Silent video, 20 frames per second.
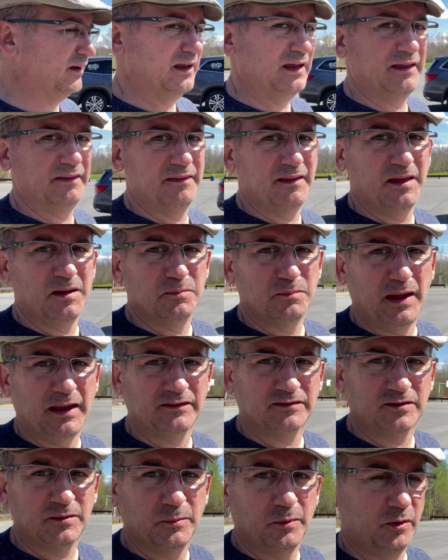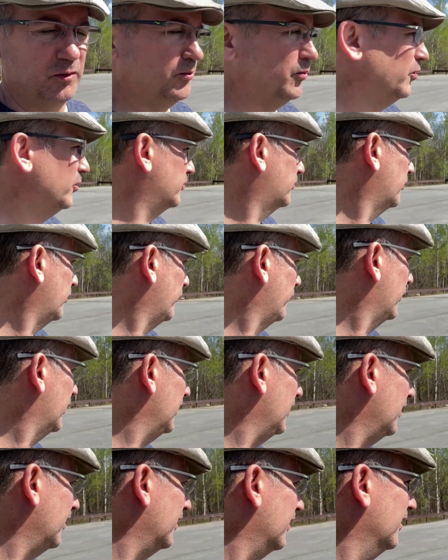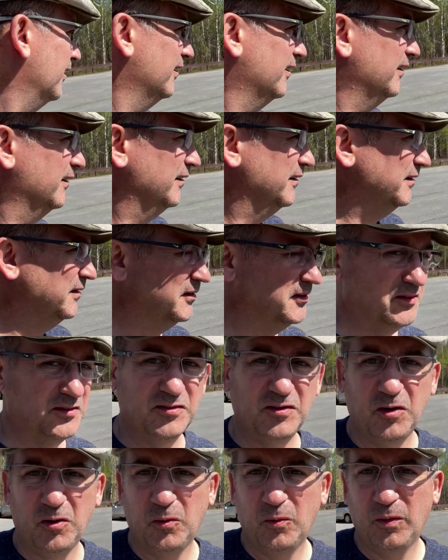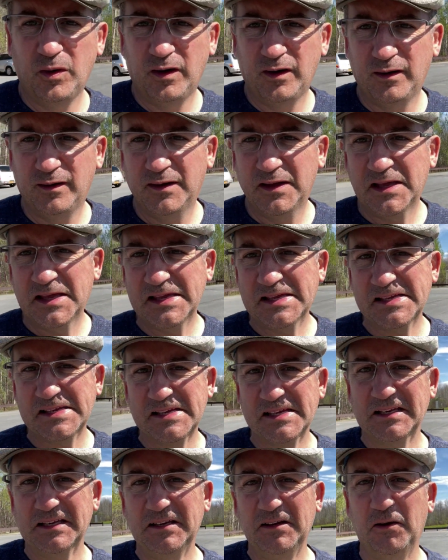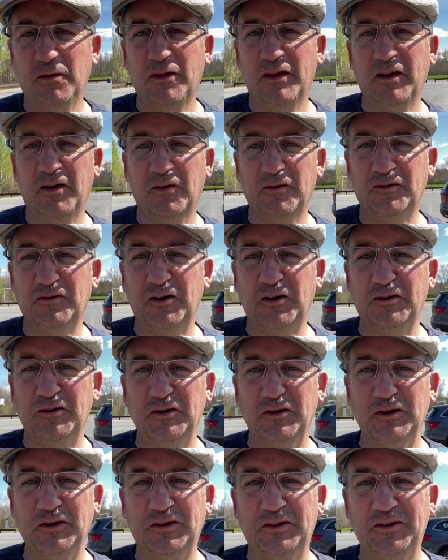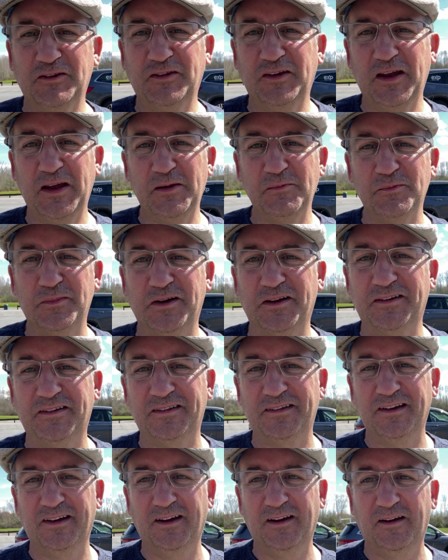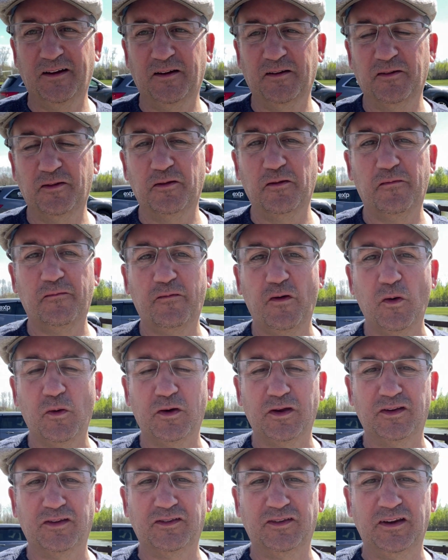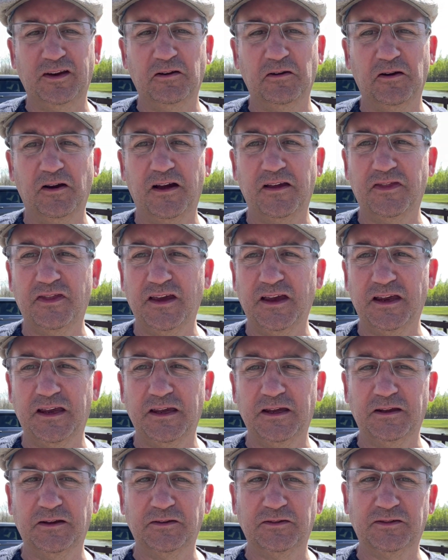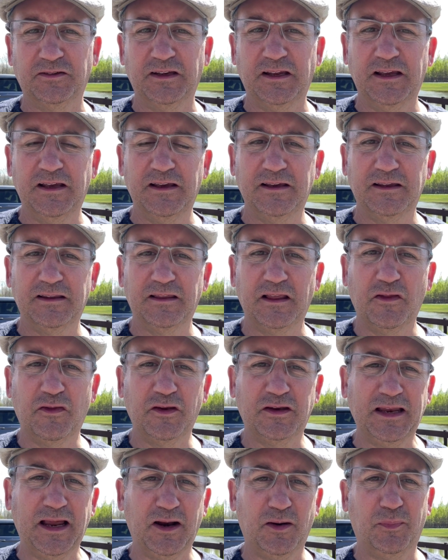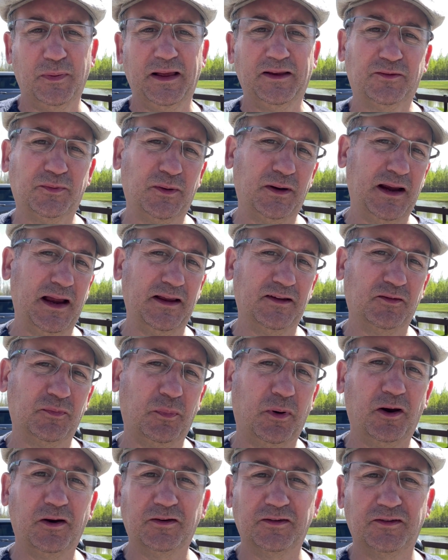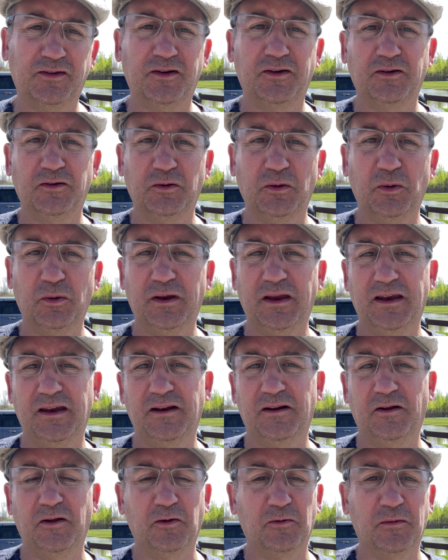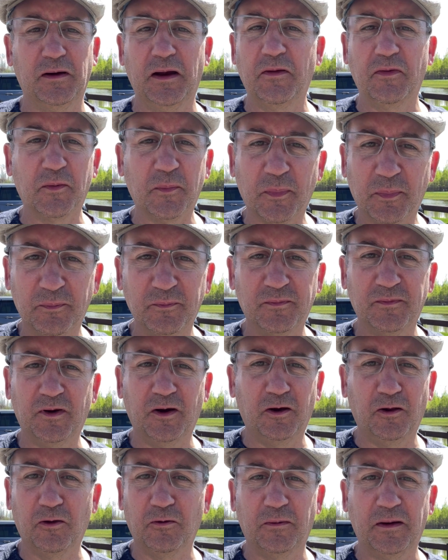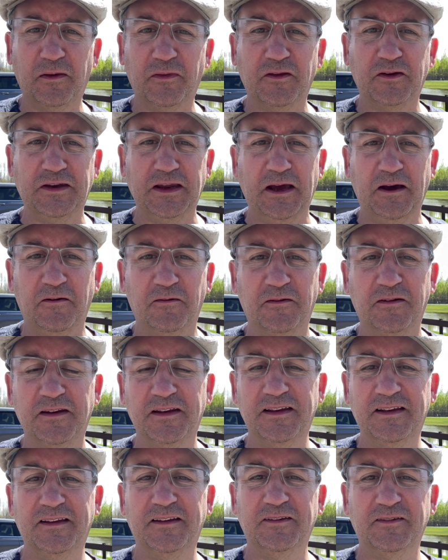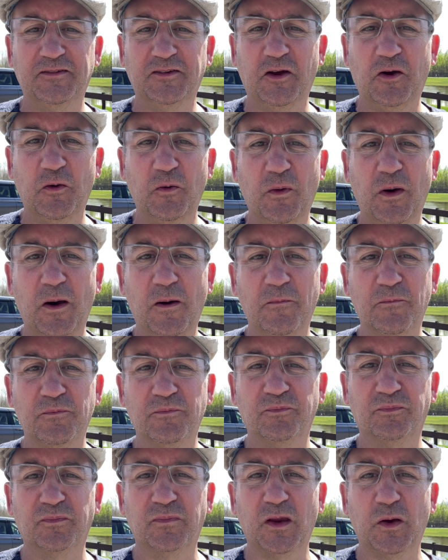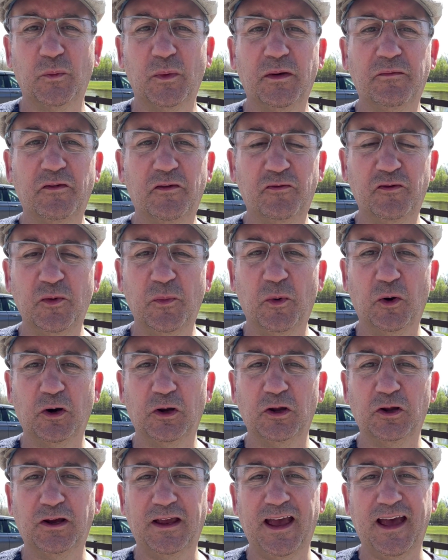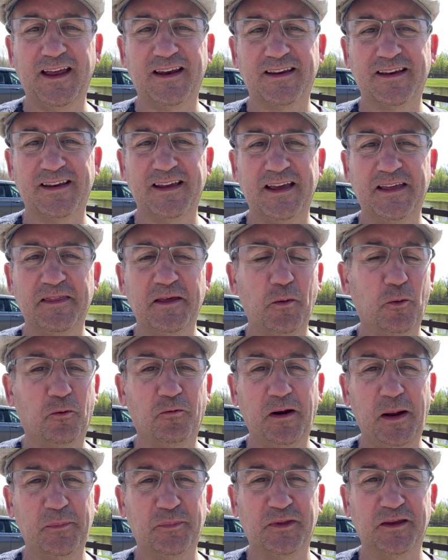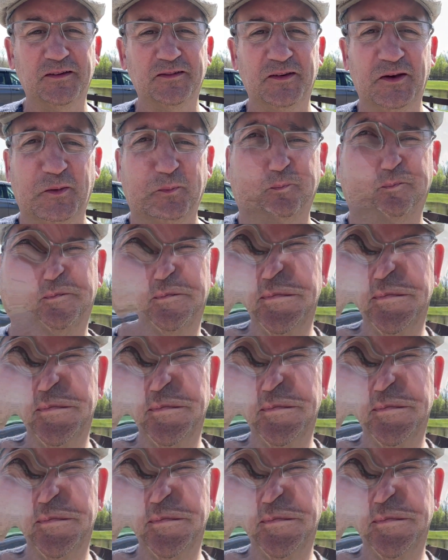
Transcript: and then basketball courts over here. So they all start to look the same, but the focus here I think is that the town of Plattsburgh has parks that are located all around the town. So we have a few more to look at, and then we'll wrap things up.